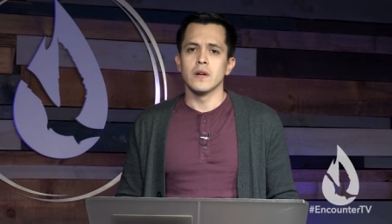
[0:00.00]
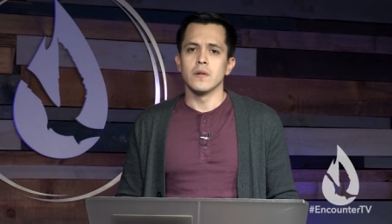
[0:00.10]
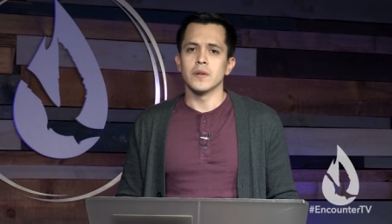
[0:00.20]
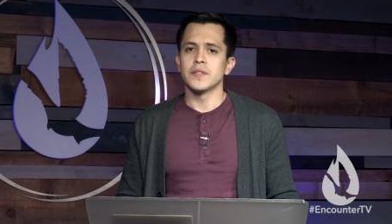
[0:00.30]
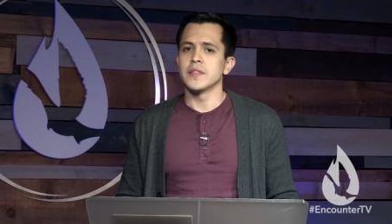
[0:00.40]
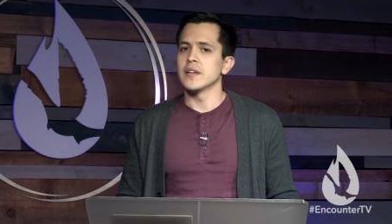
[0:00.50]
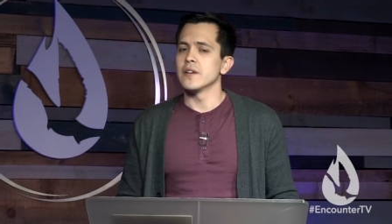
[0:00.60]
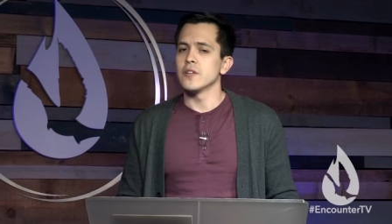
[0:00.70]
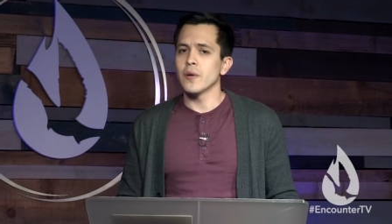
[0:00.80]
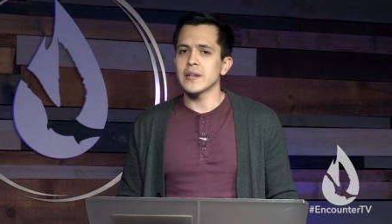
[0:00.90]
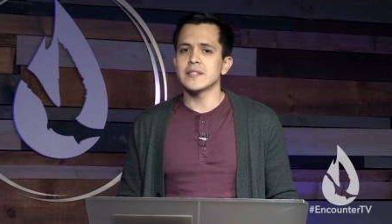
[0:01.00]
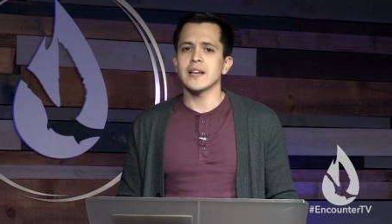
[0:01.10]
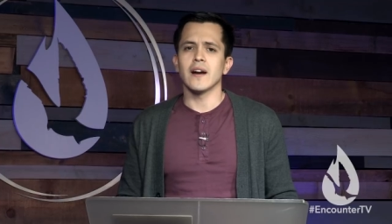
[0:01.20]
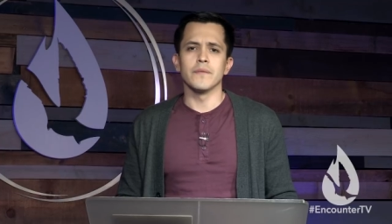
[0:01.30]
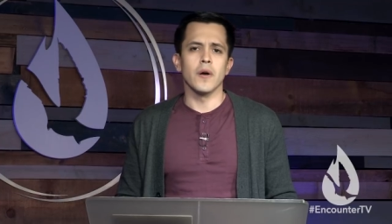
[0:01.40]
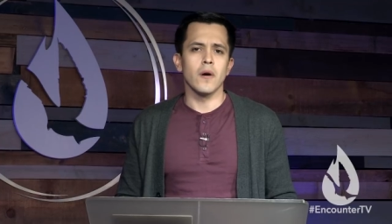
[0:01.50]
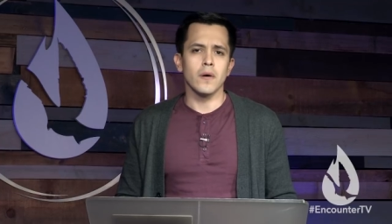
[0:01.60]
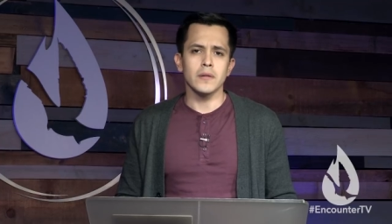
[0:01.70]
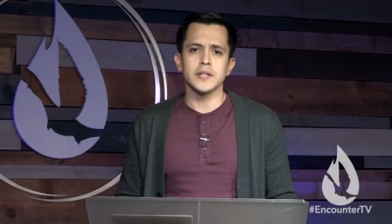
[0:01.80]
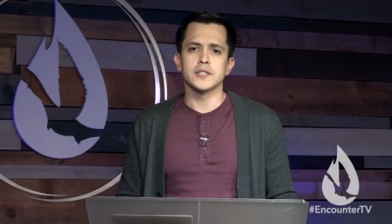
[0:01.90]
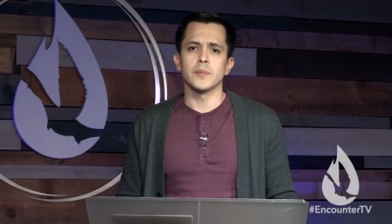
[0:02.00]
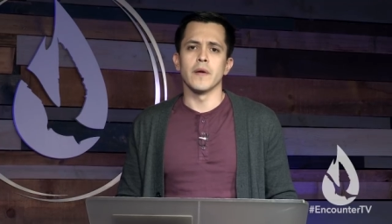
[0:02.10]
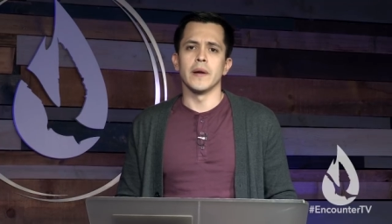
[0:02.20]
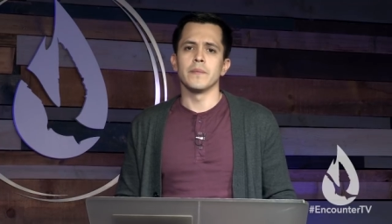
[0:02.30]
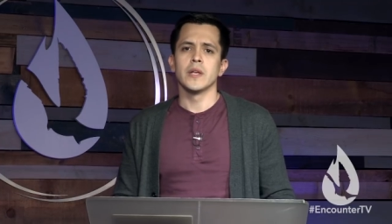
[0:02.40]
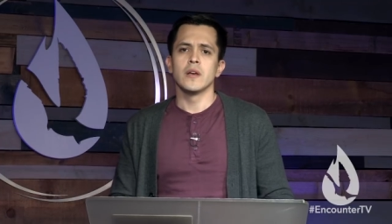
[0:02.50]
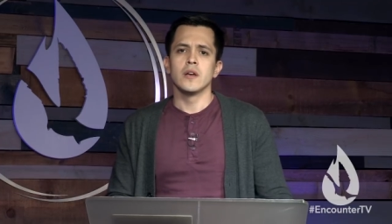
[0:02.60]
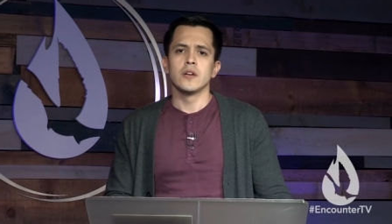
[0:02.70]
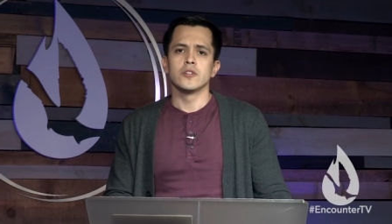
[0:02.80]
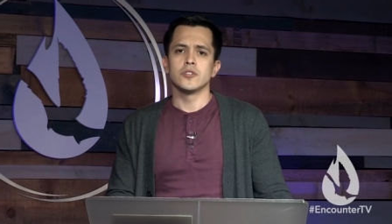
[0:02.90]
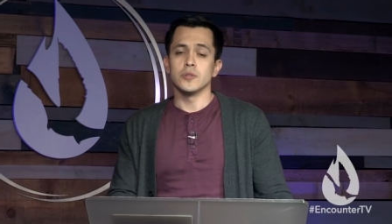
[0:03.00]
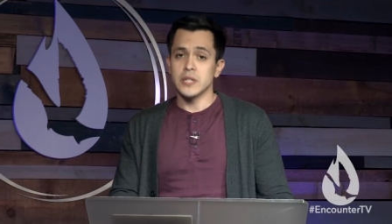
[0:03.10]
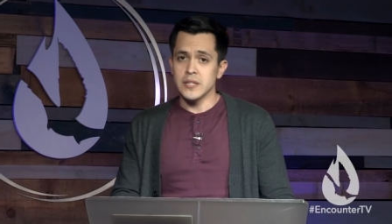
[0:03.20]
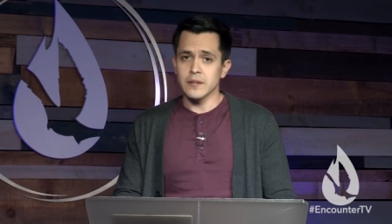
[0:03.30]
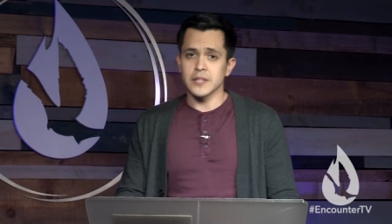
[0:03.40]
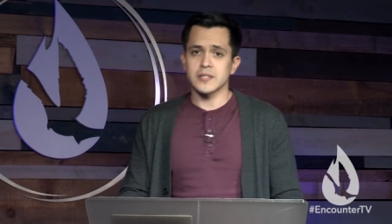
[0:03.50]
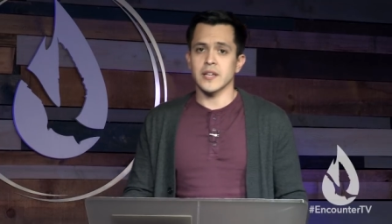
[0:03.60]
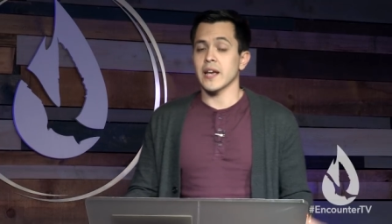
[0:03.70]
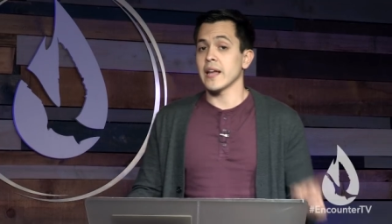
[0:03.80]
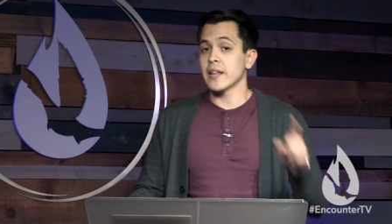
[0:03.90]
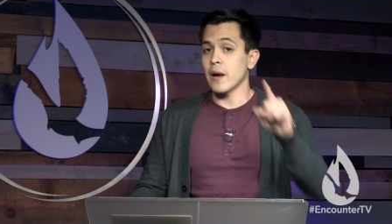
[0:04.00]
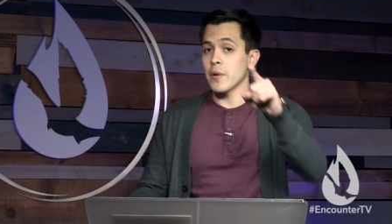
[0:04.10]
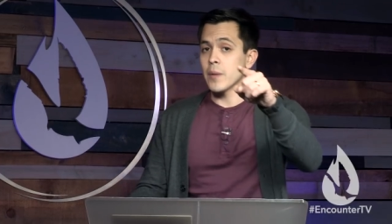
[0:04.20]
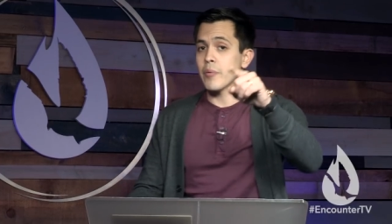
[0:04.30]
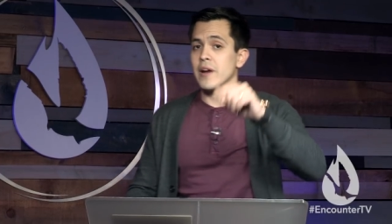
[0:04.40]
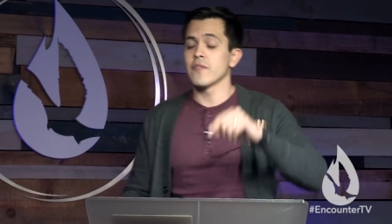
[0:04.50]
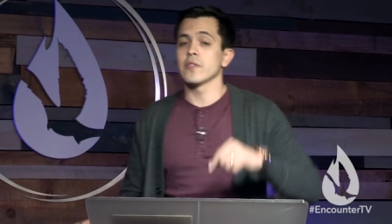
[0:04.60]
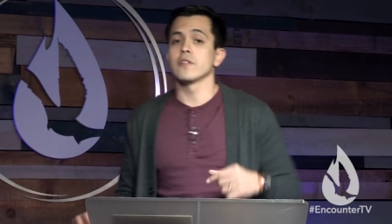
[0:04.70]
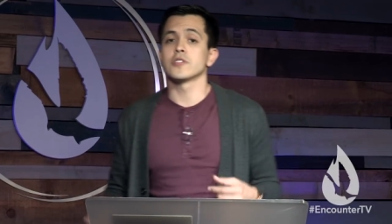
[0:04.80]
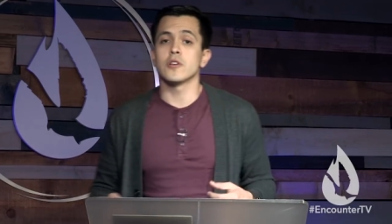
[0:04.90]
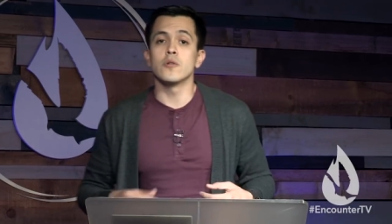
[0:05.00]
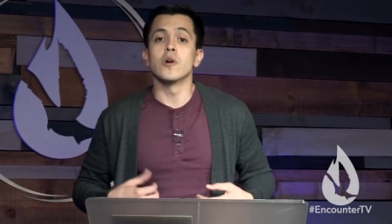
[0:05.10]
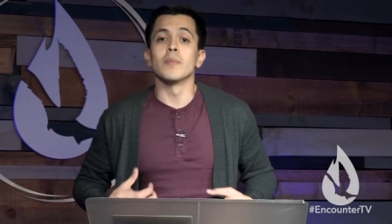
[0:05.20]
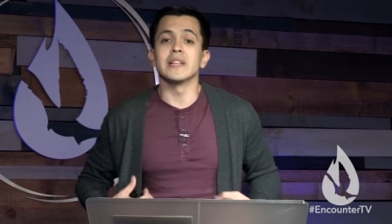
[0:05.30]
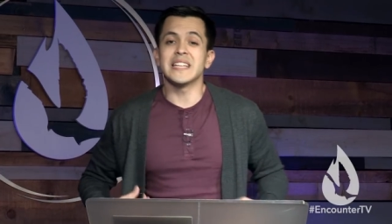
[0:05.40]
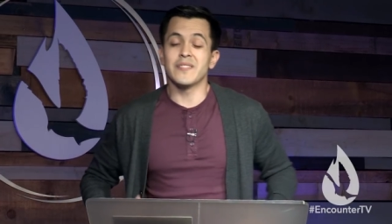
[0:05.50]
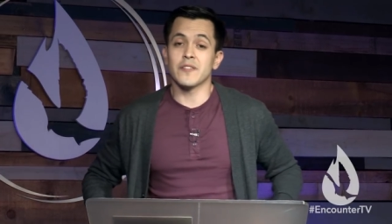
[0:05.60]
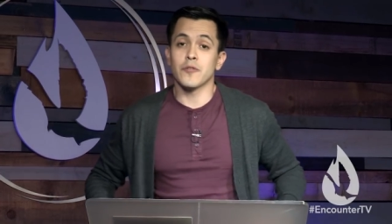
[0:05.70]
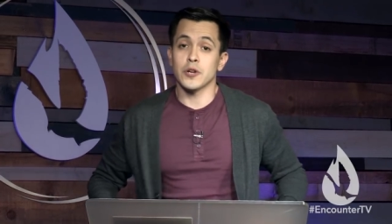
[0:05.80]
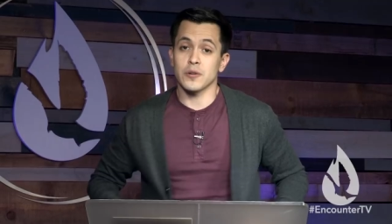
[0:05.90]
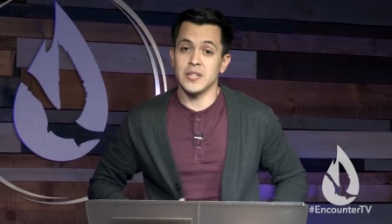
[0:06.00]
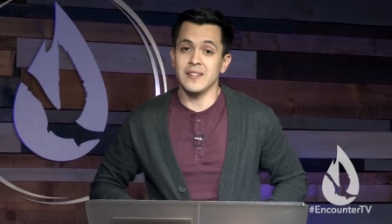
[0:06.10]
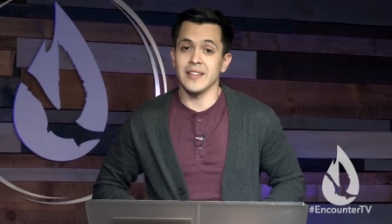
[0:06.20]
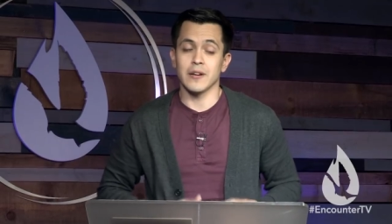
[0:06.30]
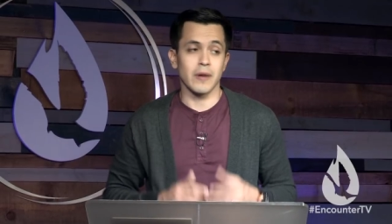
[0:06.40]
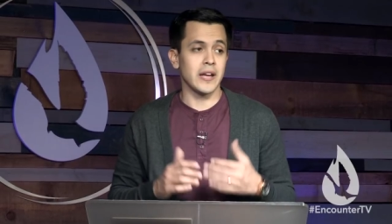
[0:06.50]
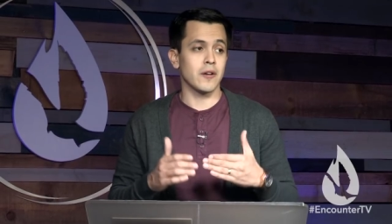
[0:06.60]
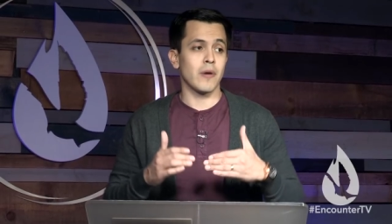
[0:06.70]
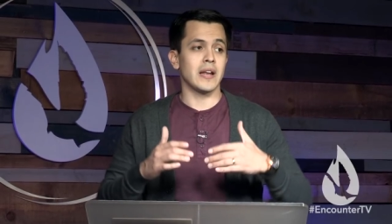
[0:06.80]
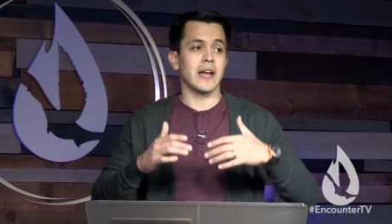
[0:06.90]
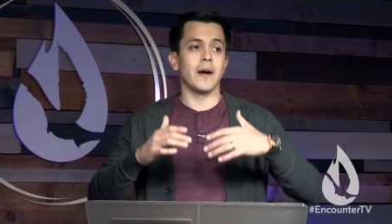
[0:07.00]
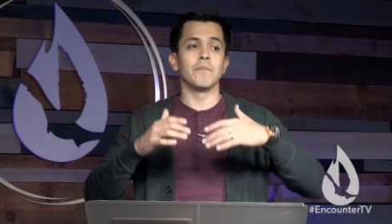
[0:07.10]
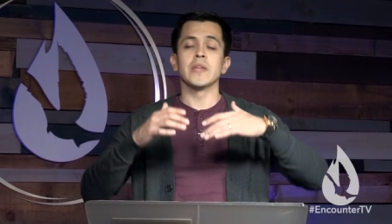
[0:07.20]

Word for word: with the anointing of the Holy Spirit to heal the sick. And then I want to pray for those of you who are believing for your healing right here, right now.